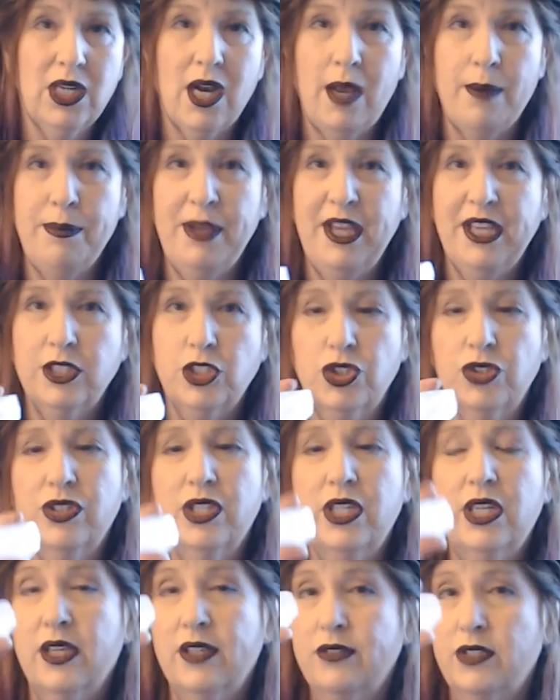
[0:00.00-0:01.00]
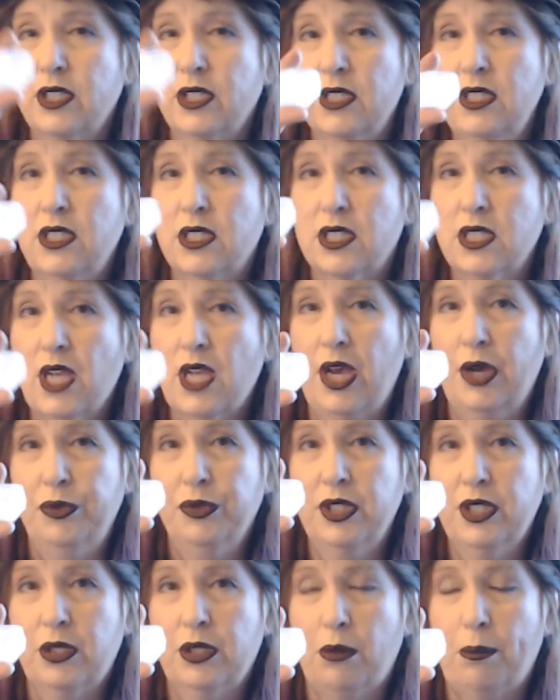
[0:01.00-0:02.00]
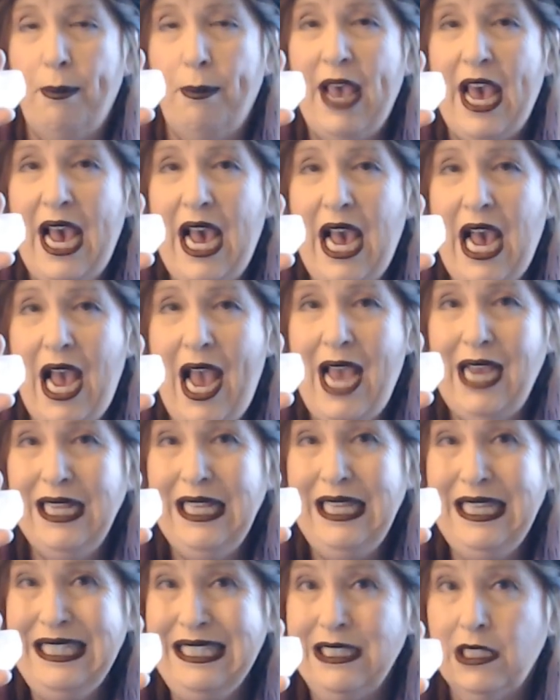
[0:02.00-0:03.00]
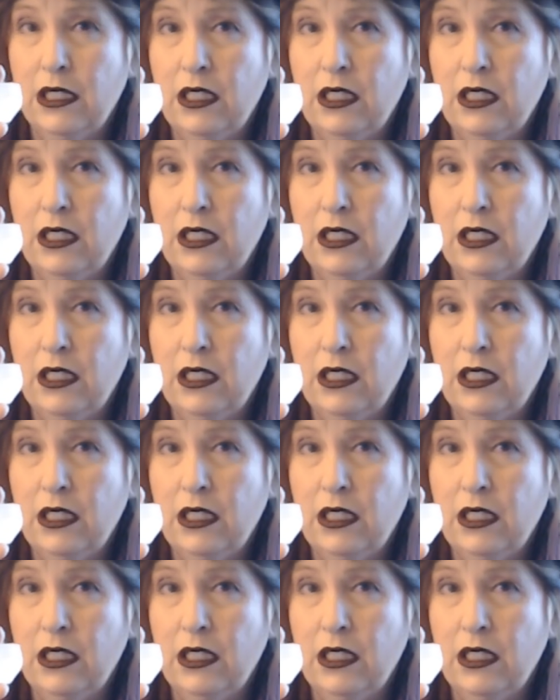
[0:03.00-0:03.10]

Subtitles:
I make sure that it goes in its own little bag.